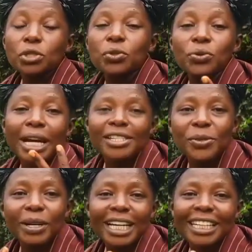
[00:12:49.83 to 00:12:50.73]
grow as
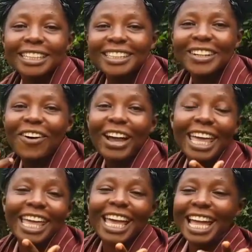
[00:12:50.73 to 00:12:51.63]
well.
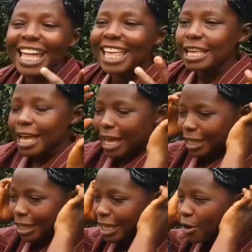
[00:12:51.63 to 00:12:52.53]
Okay, I
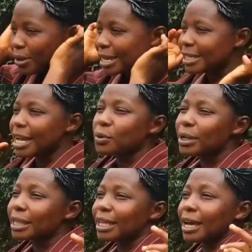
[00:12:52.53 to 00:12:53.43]
think we are done
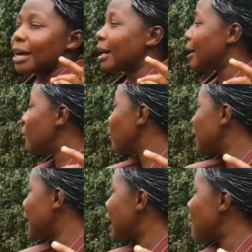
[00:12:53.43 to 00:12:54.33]
with the
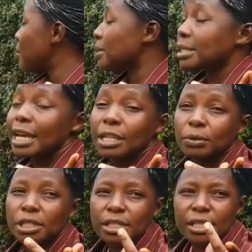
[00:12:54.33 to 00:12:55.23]
hour we said,
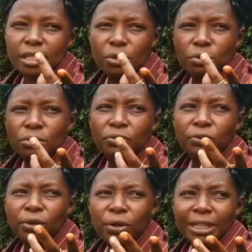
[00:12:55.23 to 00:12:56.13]
which is good
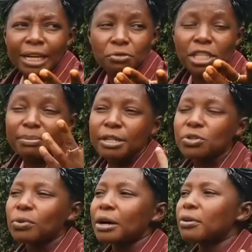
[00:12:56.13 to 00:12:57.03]
for the treatment to
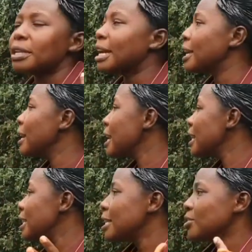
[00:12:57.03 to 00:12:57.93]
work on the hair.
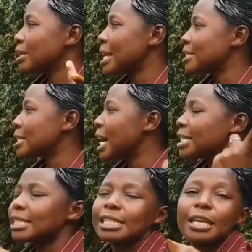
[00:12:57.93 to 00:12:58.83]
So let us go and
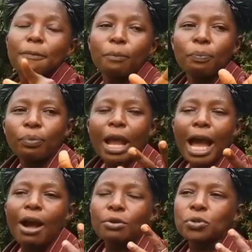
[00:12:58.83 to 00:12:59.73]
see
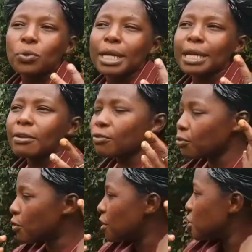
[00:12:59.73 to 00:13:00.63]
how do we
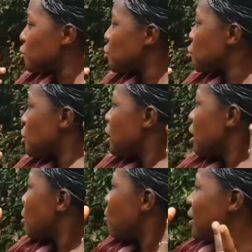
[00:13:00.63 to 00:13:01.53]
finish
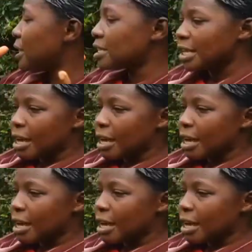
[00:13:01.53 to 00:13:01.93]
with this hair